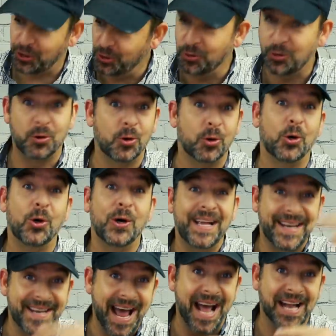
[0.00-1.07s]
too cool
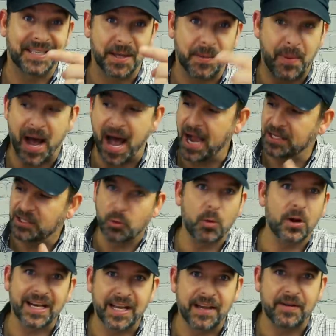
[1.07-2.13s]
not to buy. So we're
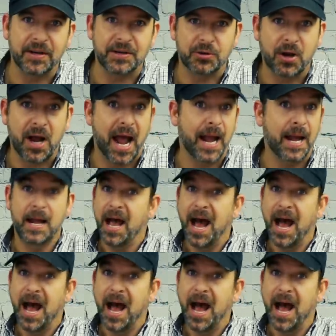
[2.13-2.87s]
gonna give it a try.